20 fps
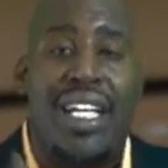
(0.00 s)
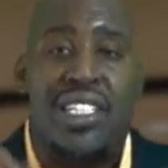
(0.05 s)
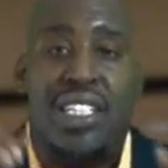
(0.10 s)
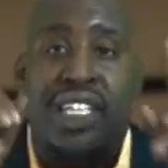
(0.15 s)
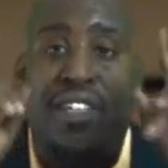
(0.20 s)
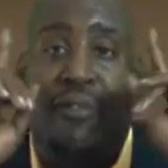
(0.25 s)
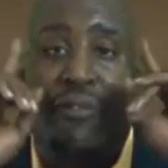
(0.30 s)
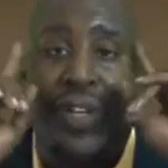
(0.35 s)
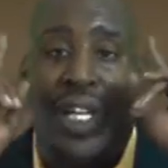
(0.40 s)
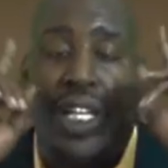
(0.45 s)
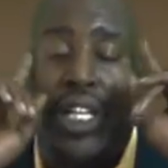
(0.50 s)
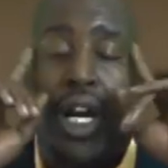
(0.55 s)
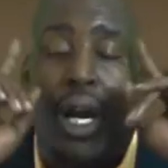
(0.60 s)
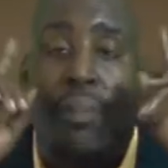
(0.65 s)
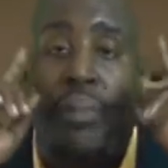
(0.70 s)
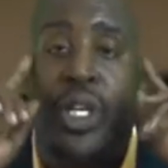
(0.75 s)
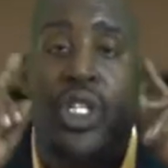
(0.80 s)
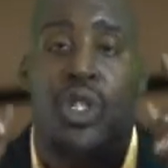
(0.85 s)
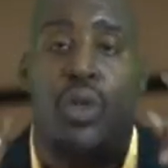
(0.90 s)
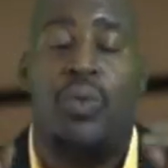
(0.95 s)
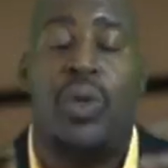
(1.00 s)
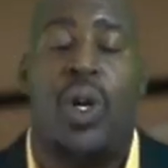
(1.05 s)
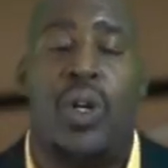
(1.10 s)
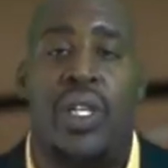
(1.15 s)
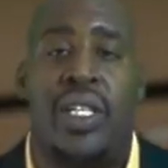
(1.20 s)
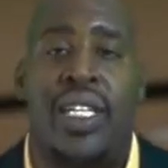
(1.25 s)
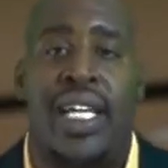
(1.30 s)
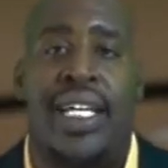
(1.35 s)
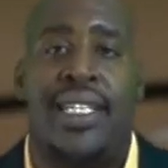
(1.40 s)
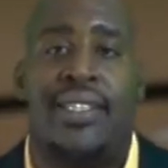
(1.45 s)
actually filling our mental
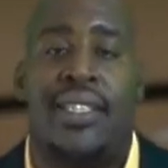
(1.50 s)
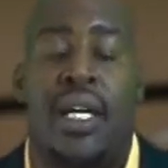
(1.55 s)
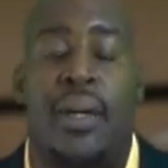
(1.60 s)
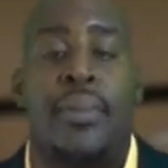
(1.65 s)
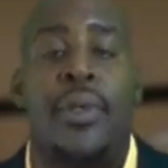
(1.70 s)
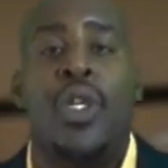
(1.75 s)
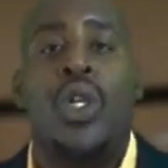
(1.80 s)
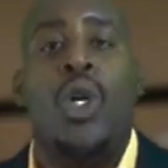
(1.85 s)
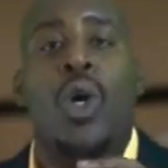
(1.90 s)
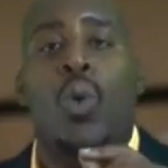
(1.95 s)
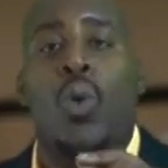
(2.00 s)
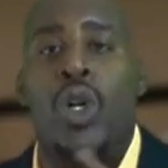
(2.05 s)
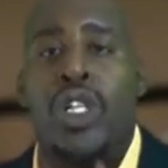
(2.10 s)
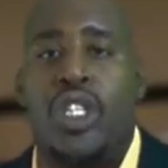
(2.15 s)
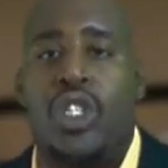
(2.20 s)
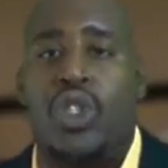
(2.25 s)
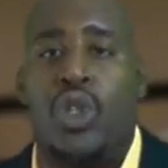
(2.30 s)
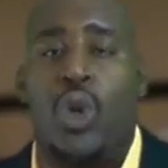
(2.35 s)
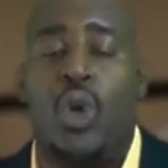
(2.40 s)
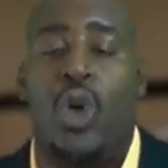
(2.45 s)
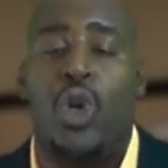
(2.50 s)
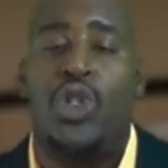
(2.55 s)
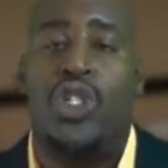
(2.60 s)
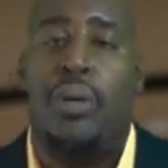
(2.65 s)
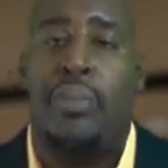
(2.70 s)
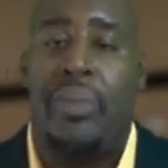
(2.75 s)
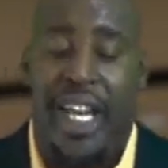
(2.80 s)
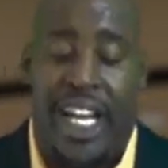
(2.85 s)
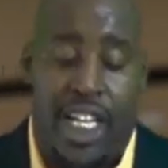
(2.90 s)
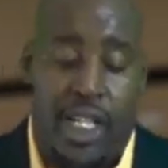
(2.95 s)
Rolodex up with the tools
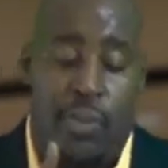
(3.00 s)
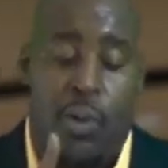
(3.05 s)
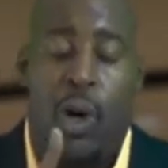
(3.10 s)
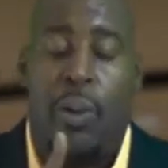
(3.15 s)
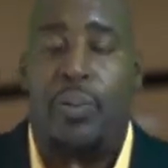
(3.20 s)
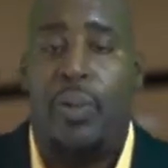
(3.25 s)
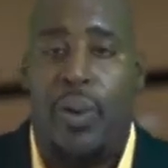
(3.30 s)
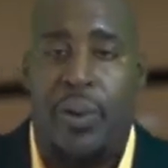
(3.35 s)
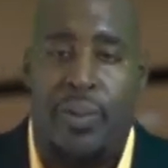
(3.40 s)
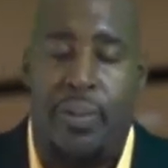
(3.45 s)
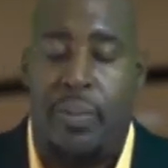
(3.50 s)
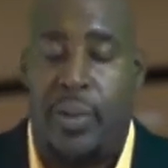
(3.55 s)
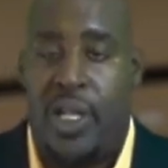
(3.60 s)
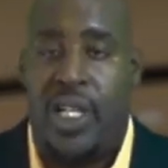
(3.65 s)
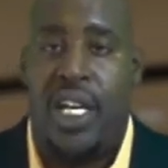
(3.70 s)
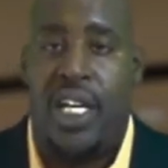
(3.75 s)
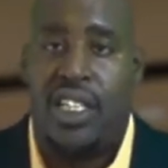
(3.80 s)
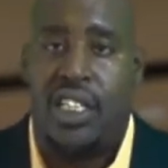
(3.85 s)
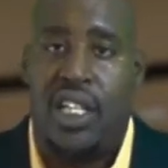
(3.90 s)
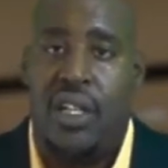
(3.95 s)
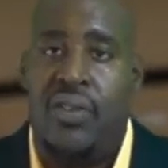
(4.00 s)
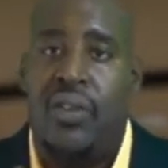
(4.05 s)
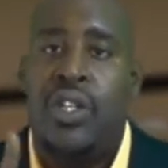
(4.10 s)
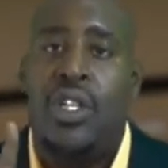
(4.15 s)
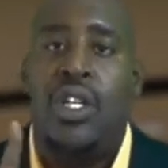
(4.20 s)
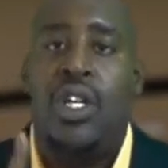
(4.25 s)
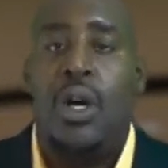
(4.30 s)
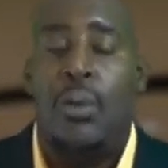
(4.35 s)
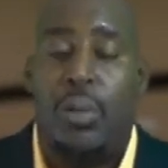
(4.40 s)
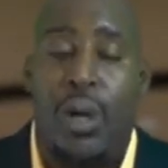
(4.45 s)
to make us more productive,
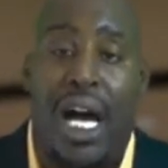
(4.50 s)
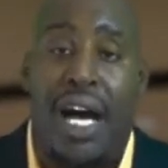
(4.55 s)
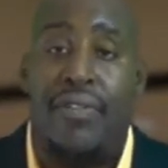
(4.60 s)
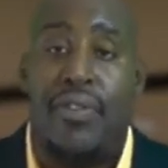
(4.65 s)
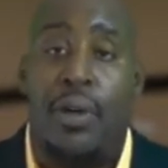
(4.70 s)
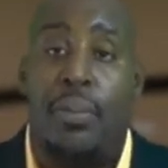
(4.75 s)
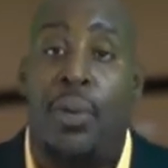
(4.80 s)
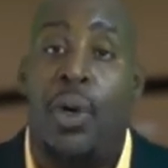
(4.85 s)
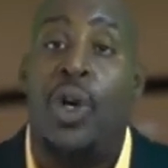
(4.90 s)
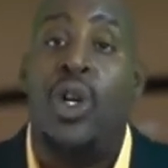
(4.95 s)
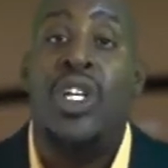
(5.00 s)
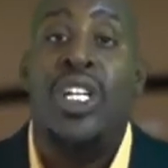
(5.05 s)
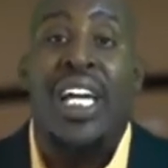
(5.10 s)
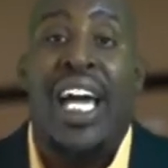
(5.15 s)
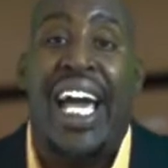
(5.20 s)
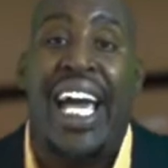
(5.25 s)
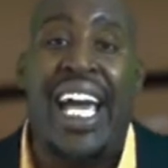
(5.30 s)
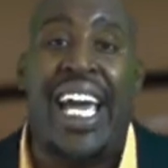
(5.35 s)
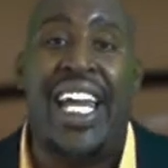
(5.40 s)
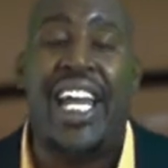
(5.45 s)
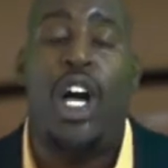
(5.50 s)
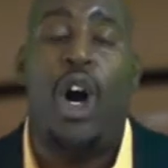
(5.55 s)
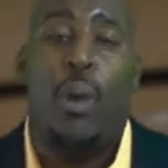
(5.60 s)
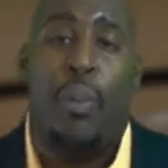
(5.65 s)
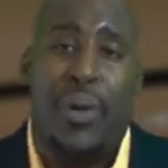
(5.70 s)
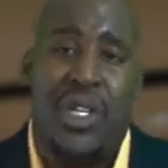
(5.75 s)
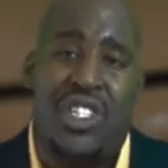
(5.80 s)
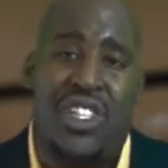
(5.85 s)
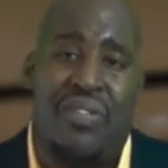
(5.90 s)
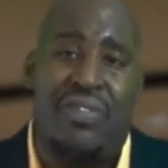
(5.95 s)
profitable, and
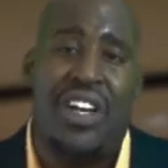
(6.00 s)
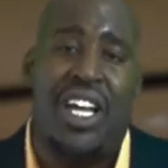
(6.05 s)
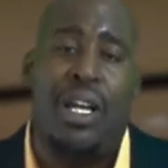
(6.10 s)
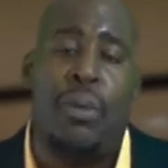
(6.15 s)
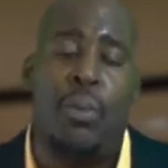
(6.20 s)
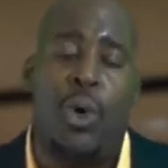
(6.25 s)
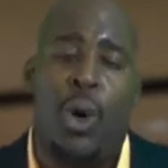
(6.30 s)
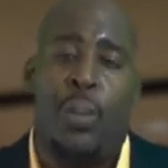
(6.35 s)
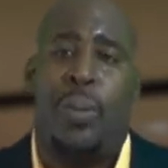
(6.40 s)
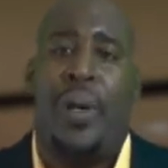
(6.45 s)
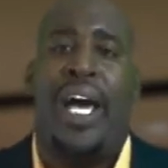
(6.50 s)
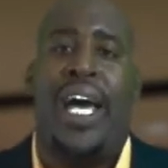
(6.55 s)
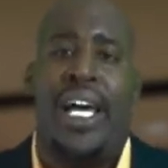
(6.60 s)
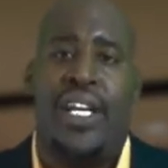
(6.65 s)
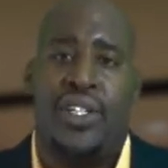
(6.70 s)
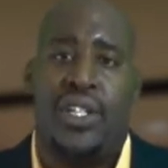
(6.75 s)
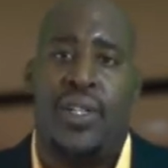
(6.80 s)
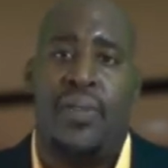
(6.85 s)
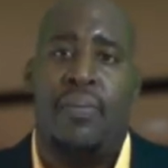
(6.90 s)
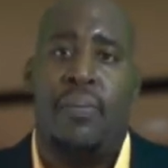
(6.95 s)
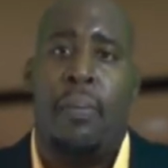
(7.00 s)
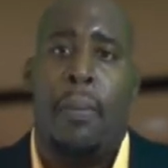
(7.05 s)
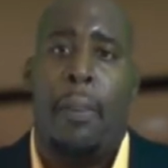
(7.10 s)
help us develop more passion.